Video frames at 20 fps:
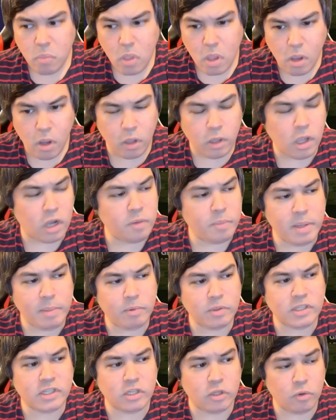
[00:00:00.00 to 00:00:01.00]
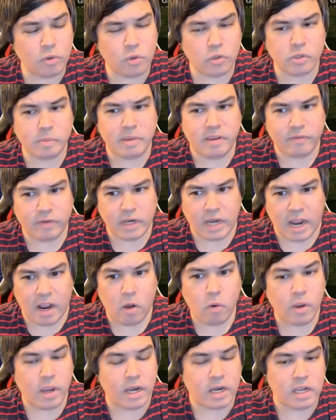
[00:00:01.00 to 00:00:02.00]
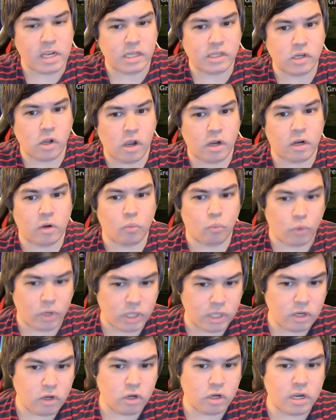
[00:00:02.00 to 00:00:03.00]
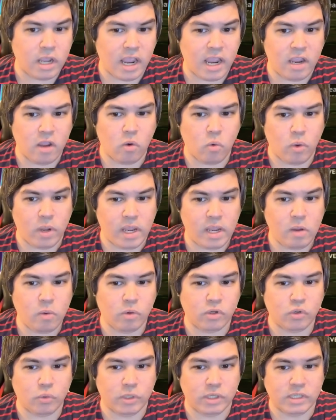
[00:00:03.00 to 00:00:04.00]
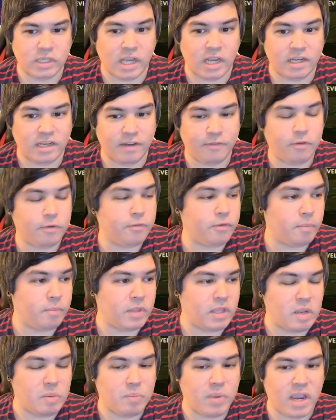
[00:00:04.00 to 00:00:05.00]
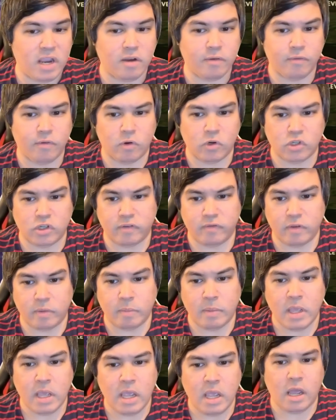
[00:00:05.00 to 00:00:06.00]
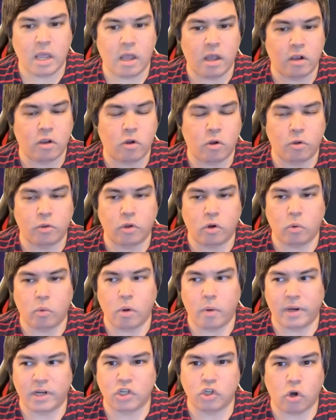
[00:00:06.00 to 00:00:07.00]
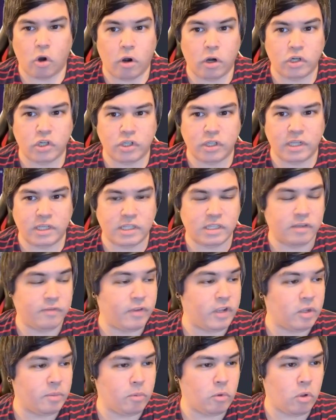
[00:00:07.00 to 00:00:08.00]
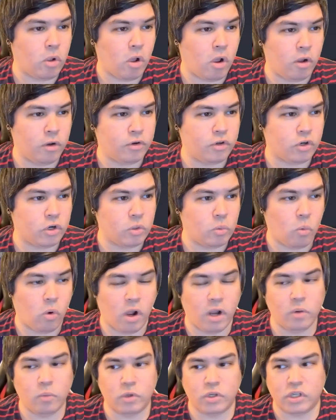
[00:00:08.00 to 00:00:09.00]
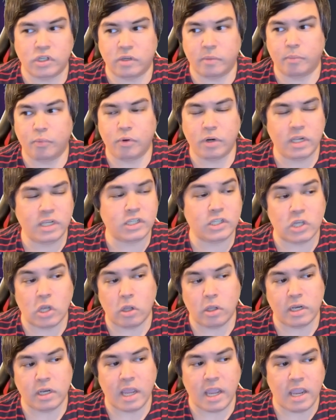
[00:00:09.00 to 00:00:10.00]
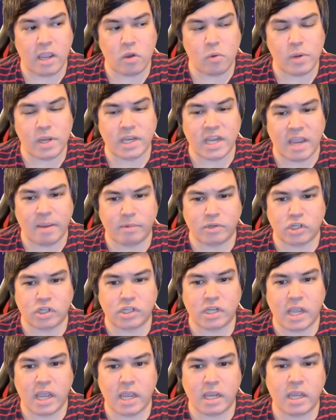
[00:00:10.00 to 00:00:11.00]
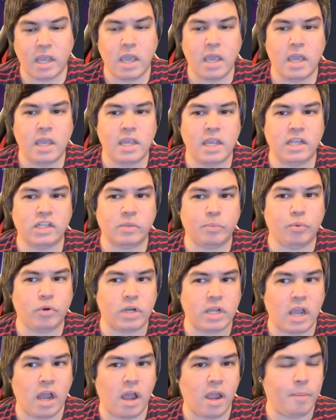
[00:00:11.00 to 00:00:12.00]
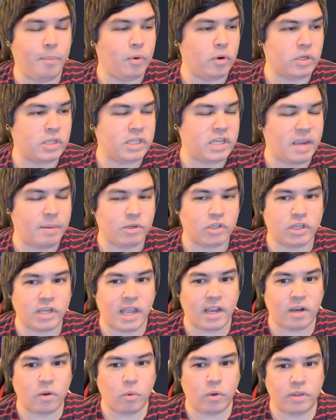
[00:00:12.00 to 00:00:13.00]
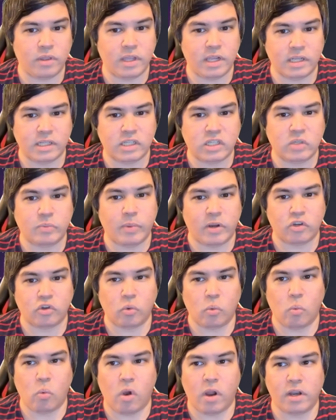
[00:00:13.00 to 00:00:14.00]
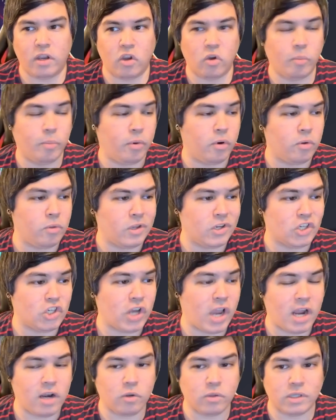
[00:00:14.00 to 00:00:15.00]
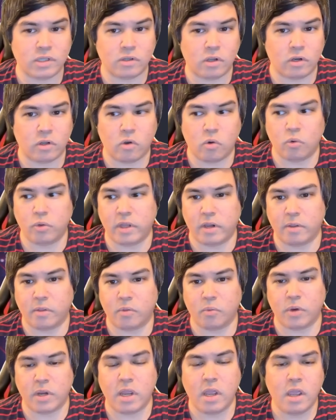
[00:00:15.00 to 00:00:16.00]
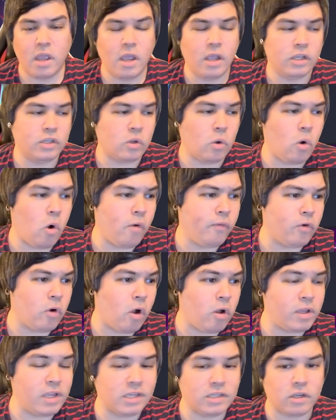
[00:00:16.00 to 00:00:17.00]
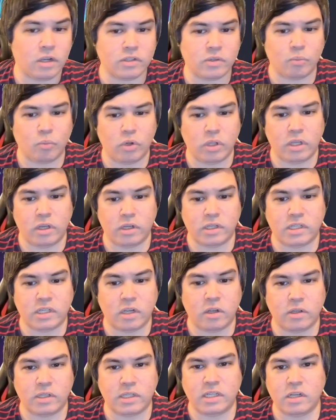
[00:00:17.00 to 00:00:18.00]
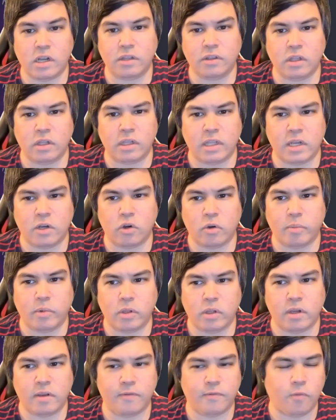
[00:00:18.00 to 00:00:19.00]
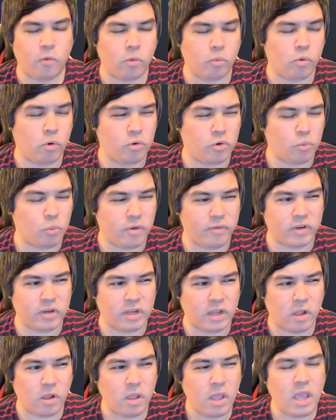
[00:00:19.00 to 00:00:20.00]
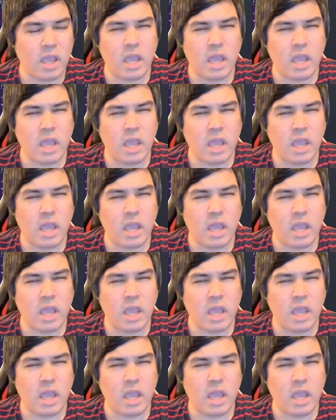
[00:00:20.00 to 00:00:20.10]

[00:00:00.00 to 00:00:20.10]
A lot of people still use him even now, and he's got a really good AoE, which was different from the beta version of him called Heroic Charge. This is available on turn 1, which is a pretty solid AoE damage attack. He has a pretty high burst damage attack with his special 1 here, Burn the Shadows. It's on a cooldown of 3. So overall, he's got some really good skills. He's got the leader ability for Road to Rivendell.